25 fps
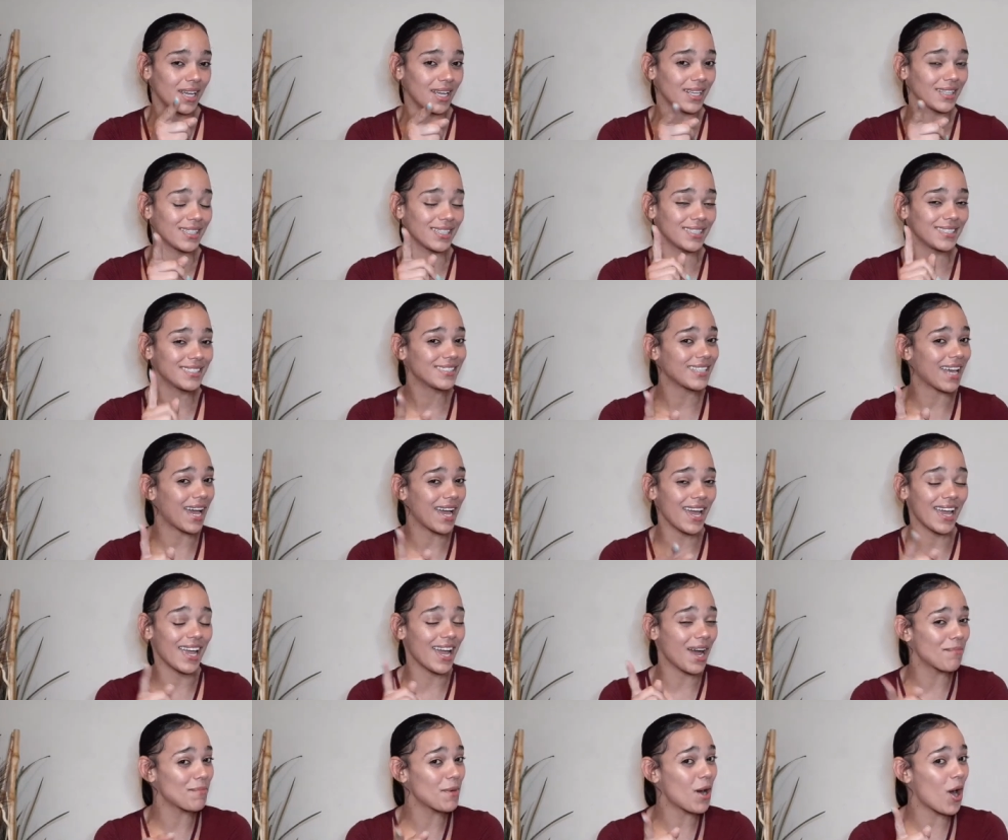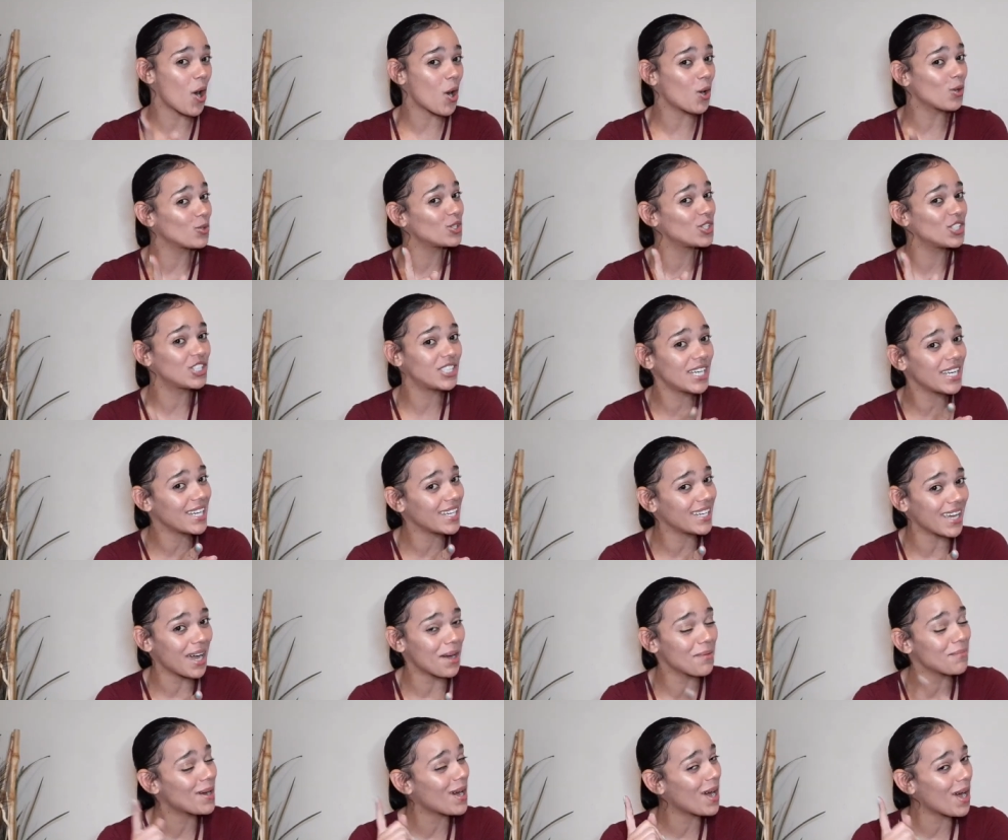And this, I, I'm an OG.
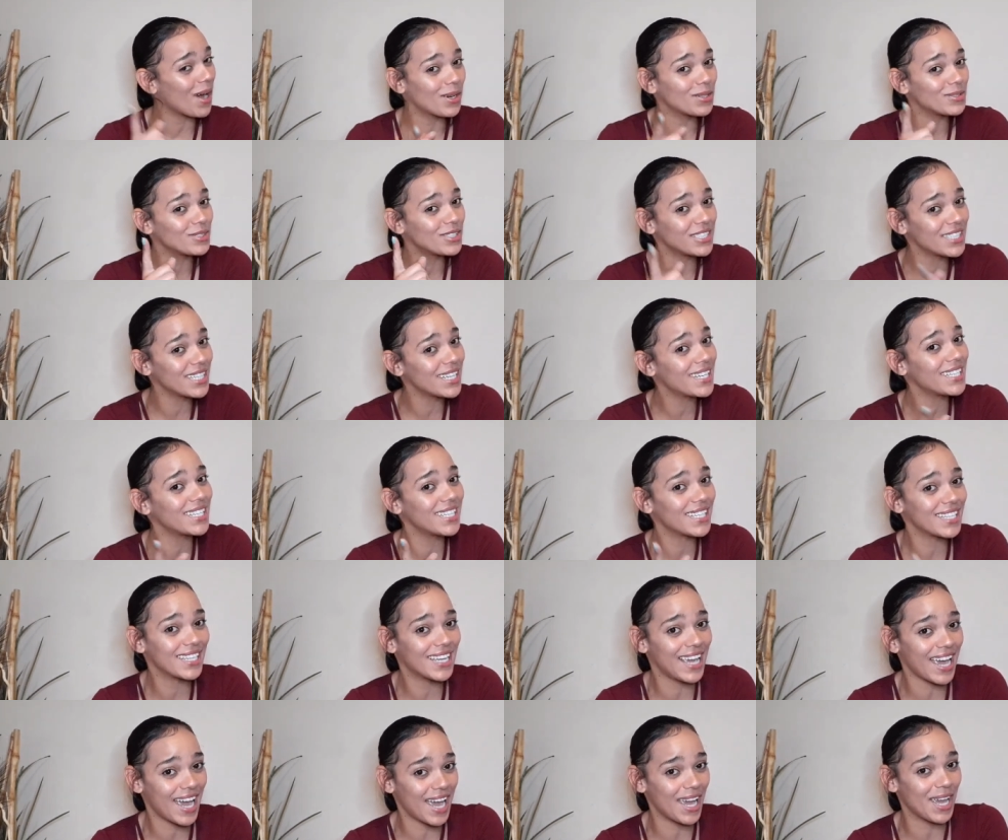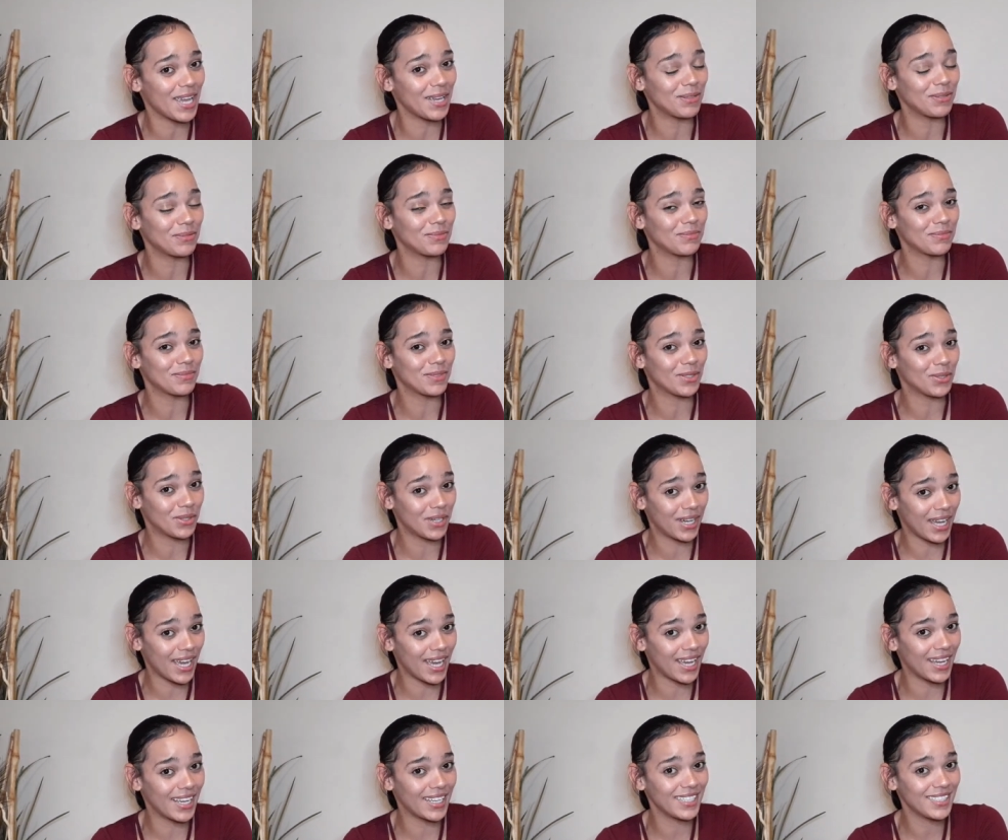I'm an OG in the game,
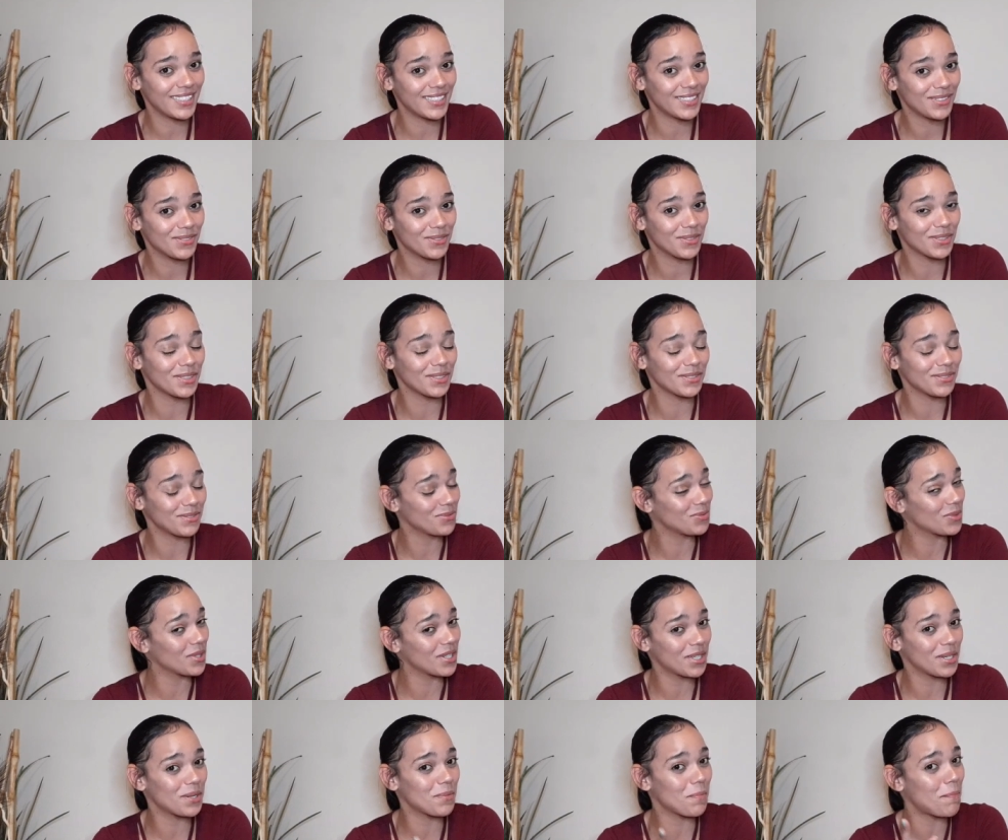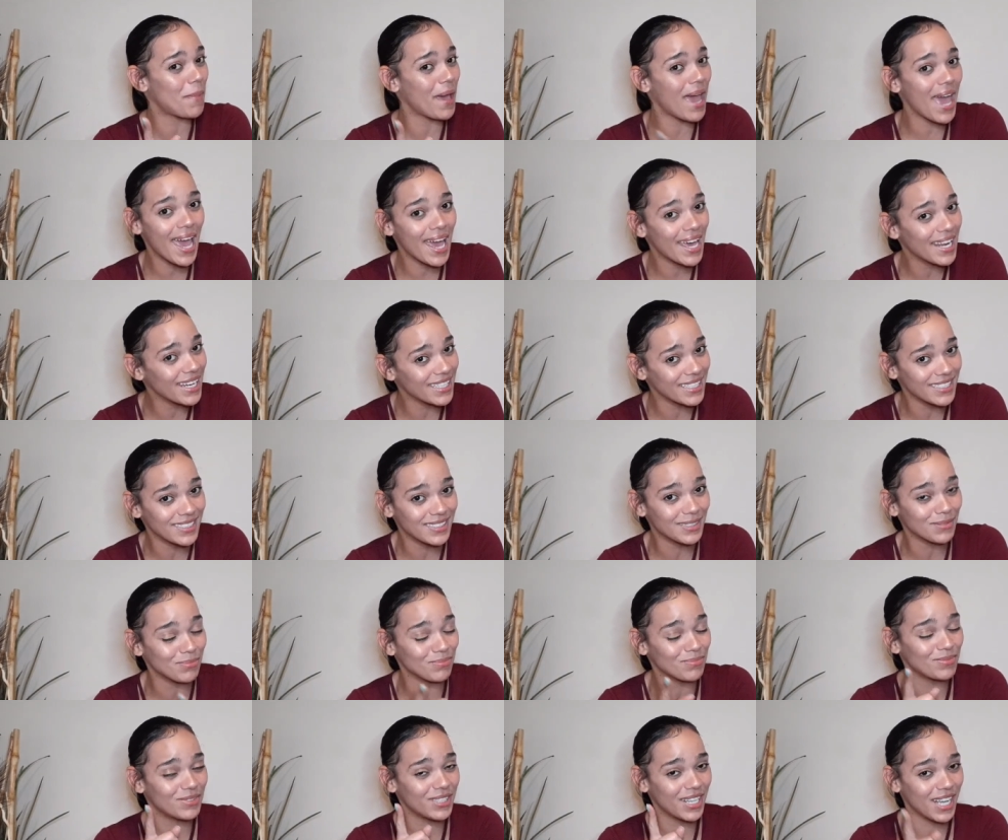okay? I'm one of the baddest,
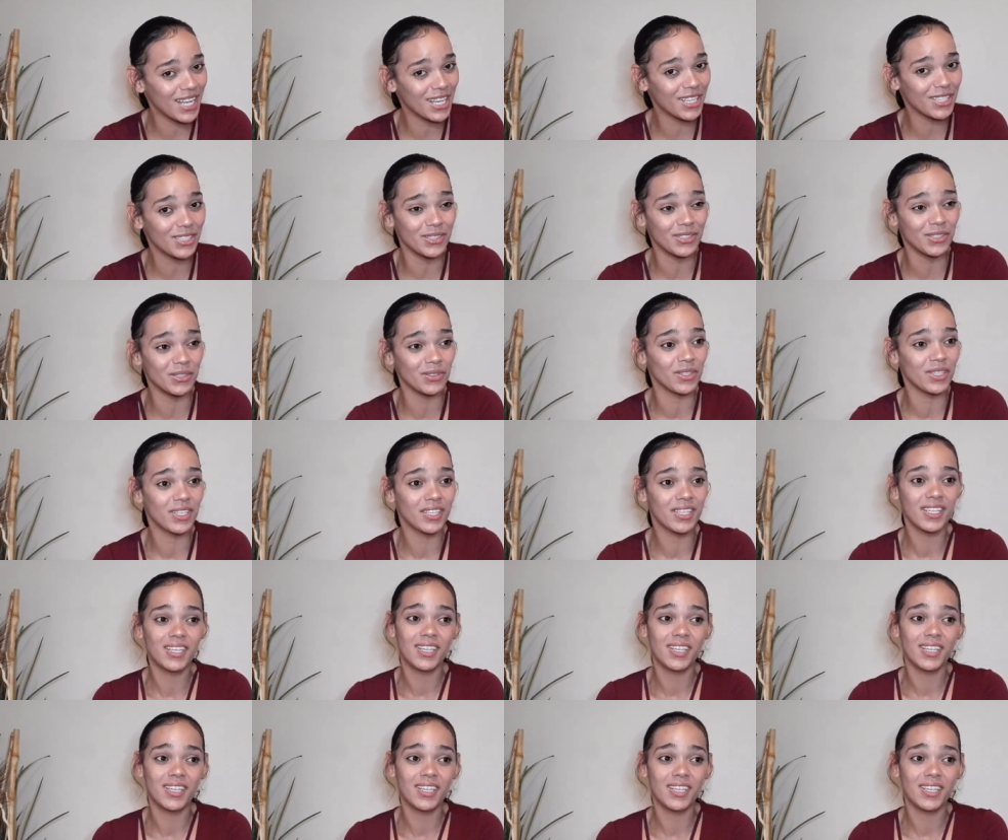I'm telling you.